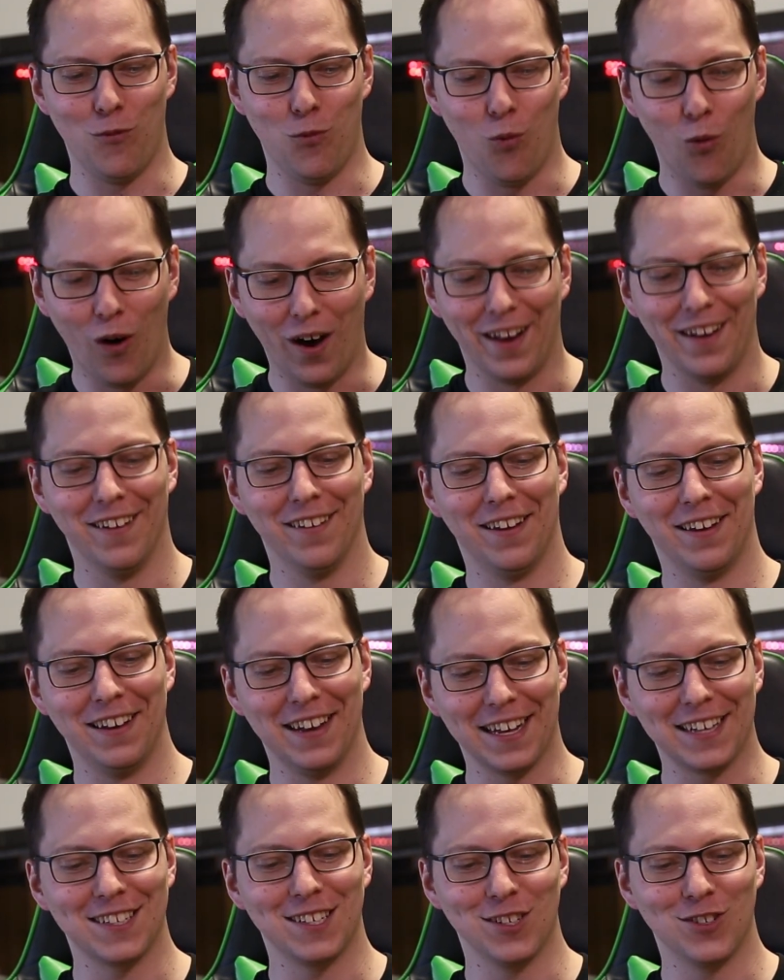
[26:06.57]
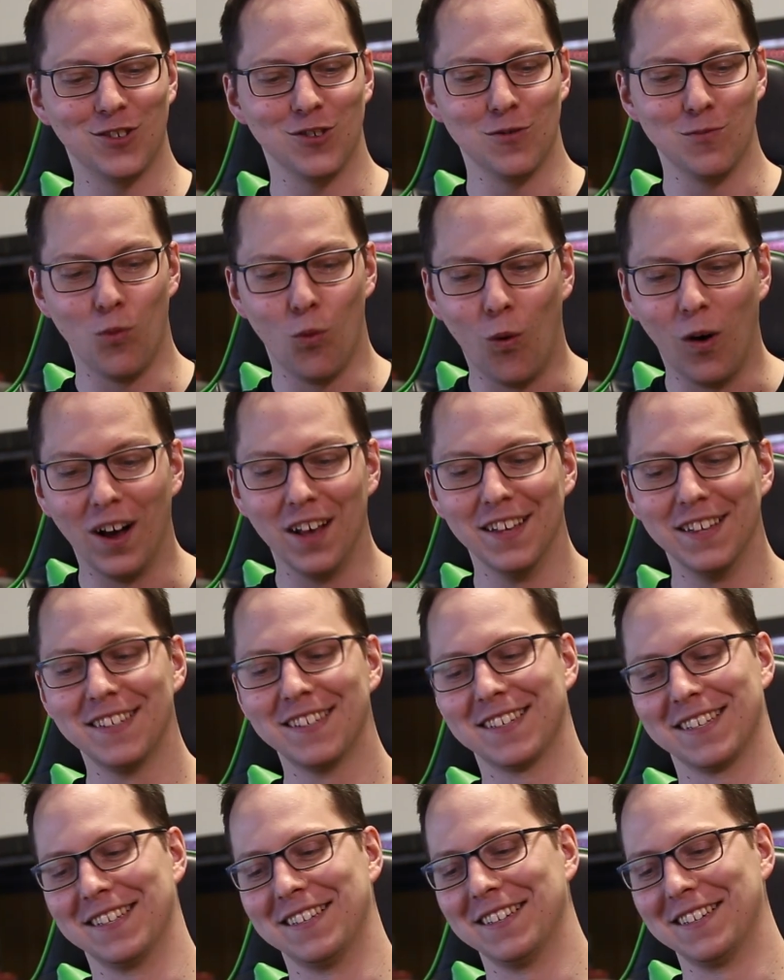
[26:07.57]
what a Nixie tube
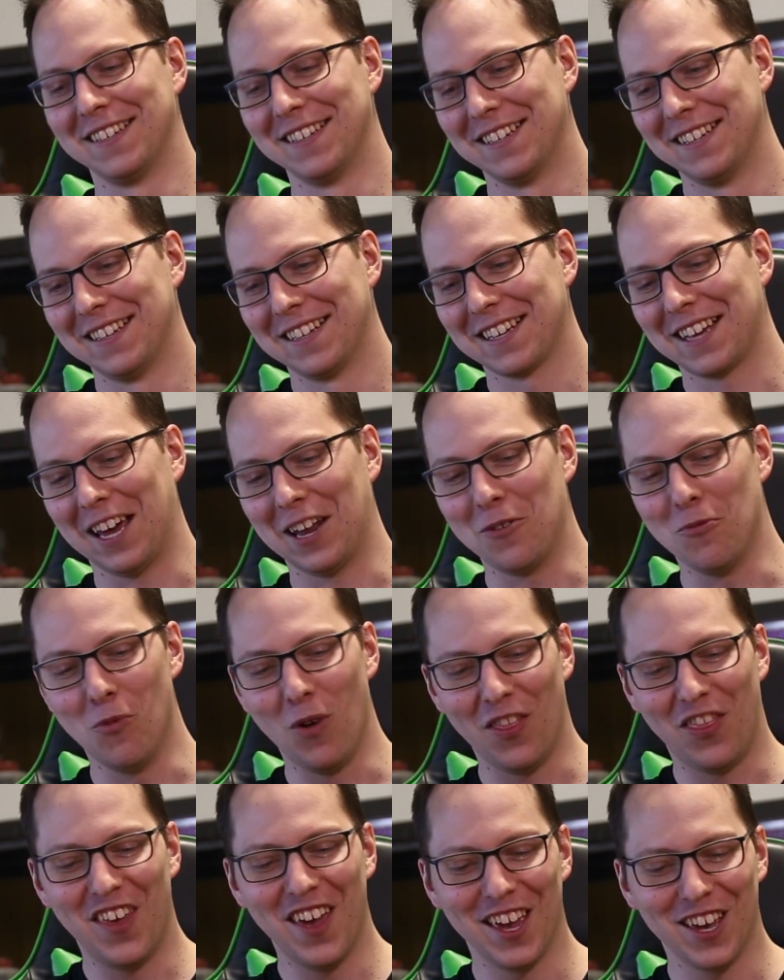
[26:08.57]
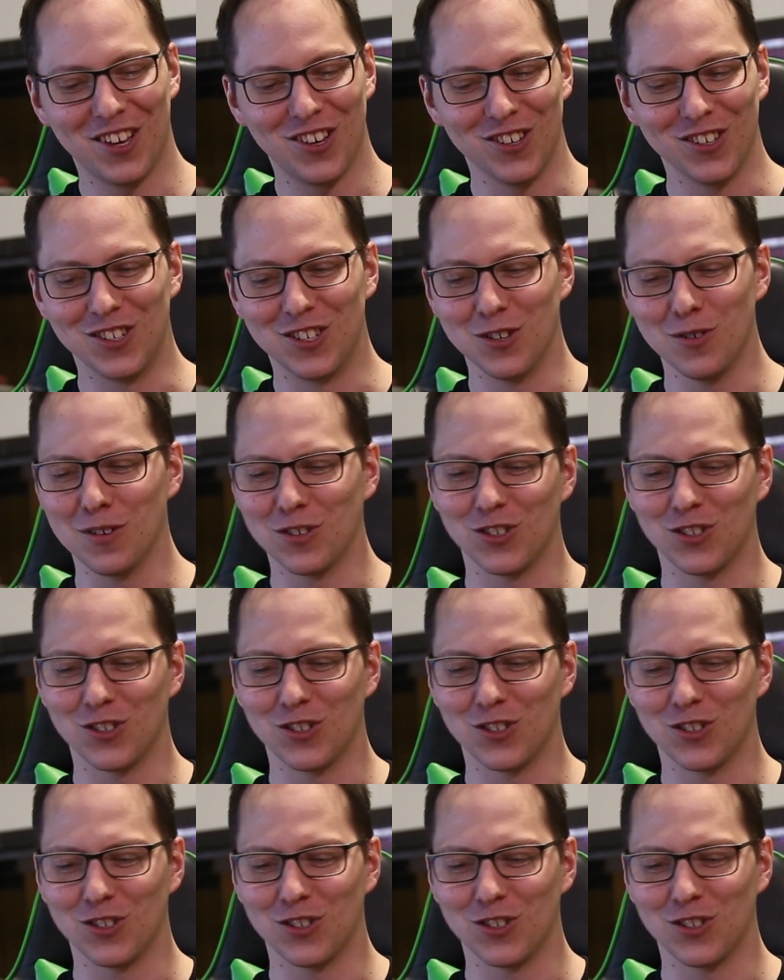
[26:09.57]
was and kind of what they could do.